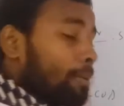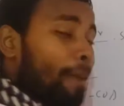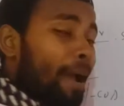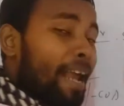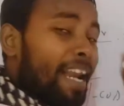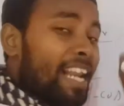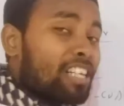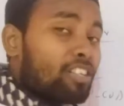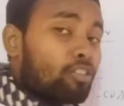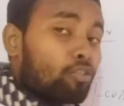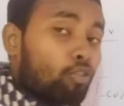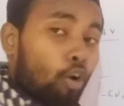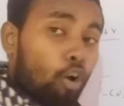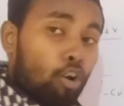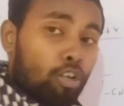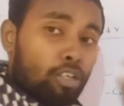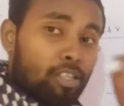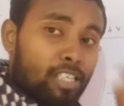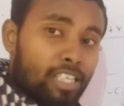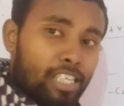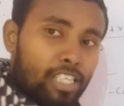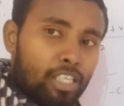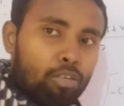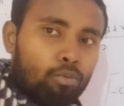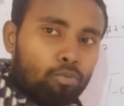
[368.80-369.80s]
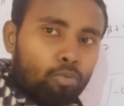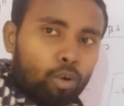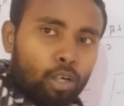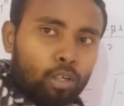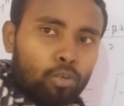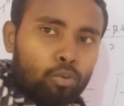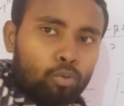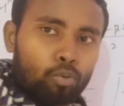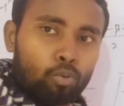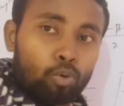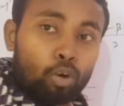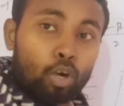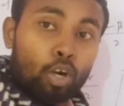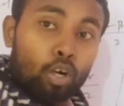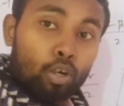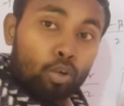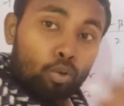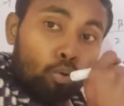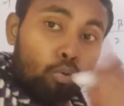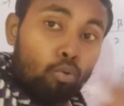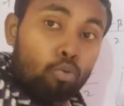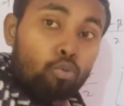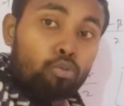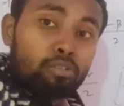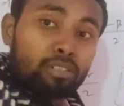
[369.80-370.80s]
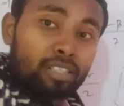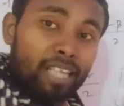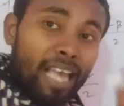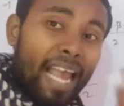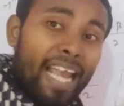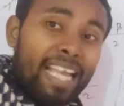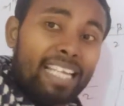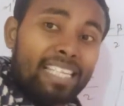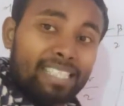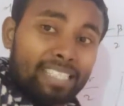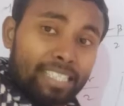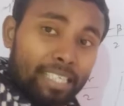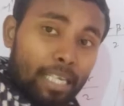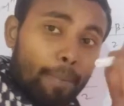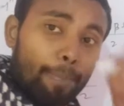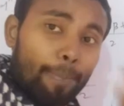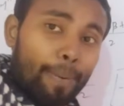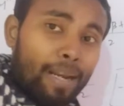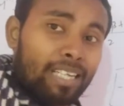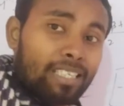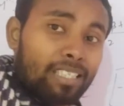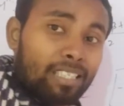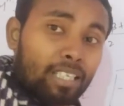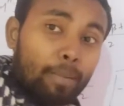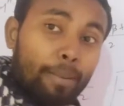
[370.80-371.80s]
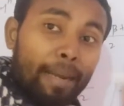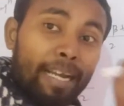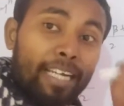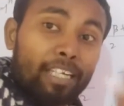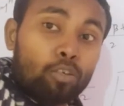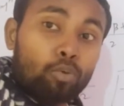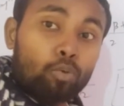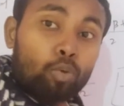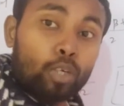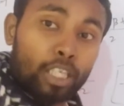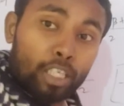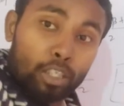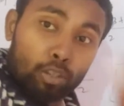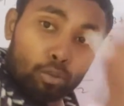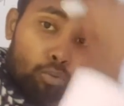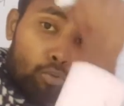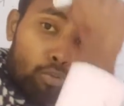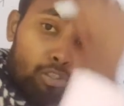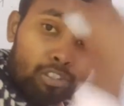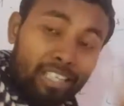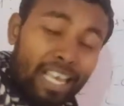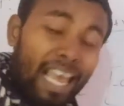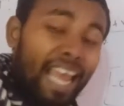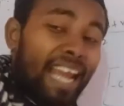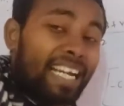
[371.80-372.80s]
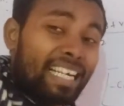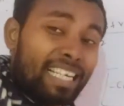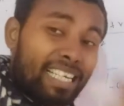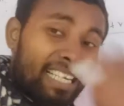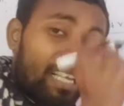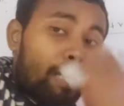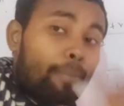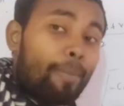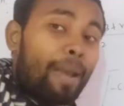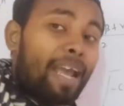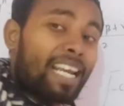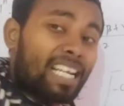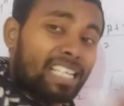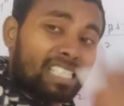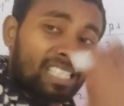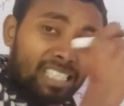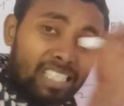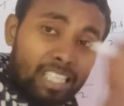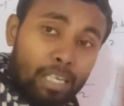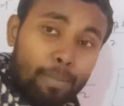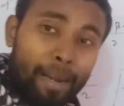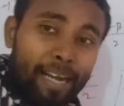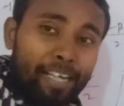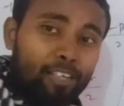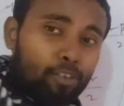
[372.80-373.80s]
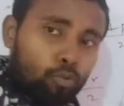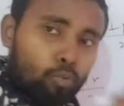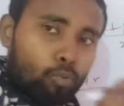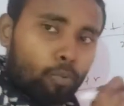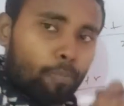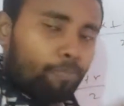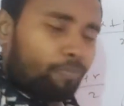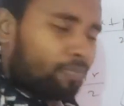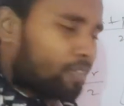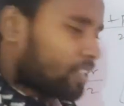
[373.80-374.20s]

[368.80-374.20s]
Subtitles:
minus cos d is equal to 2 sin c plus d by 2 into sin d minus c by 2.